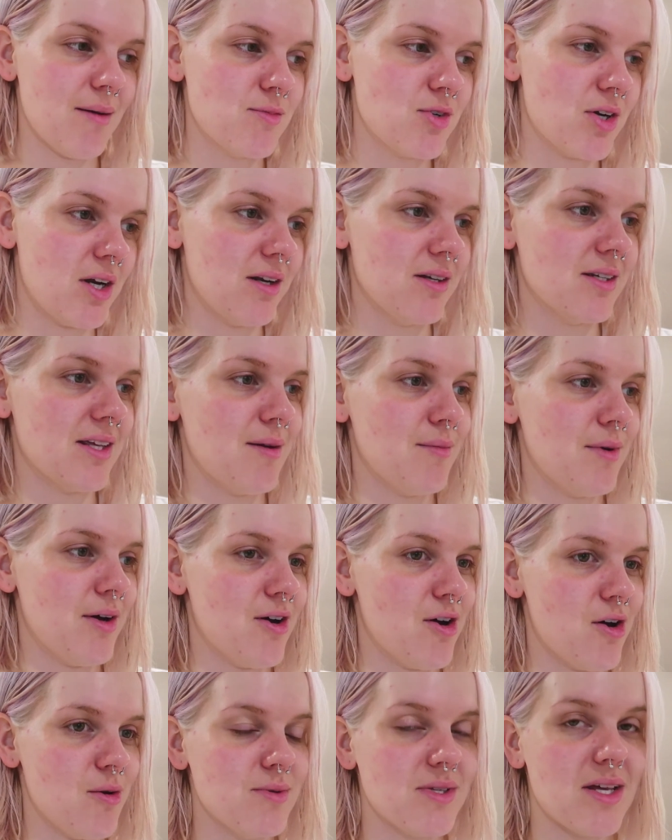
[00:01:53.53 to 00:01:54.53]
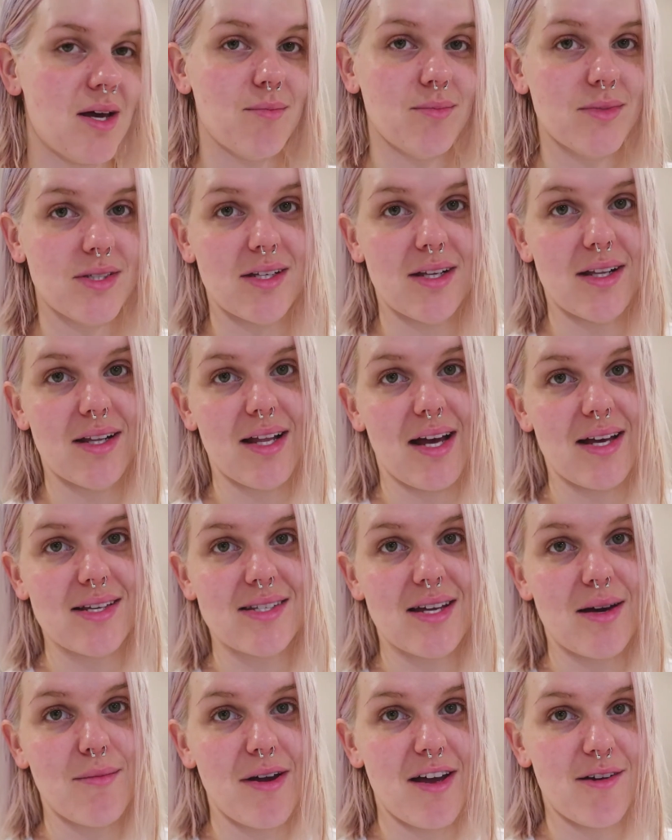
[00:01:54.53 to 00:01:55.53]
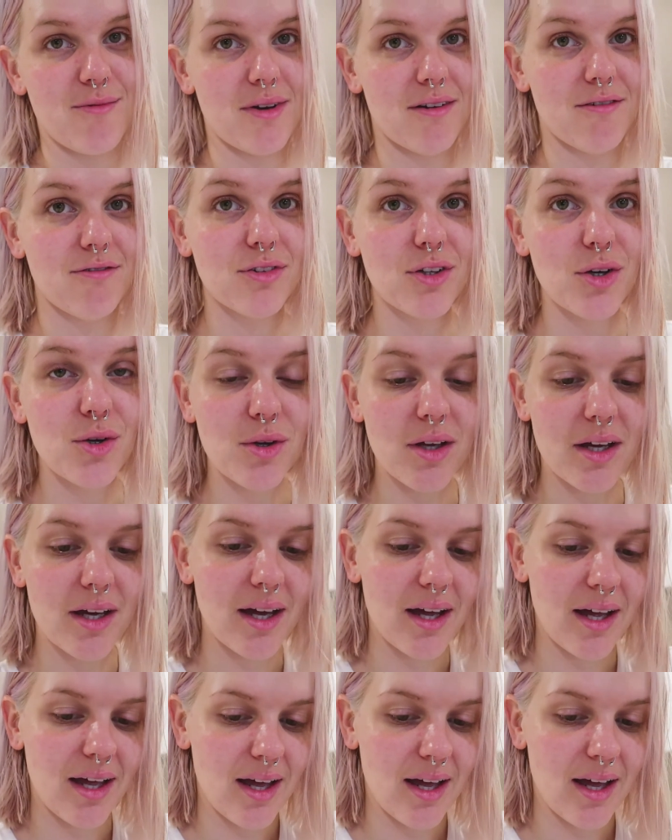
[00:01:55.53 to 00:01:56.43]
I'm trying not to get my hopes up. To the last night may have been a fluke,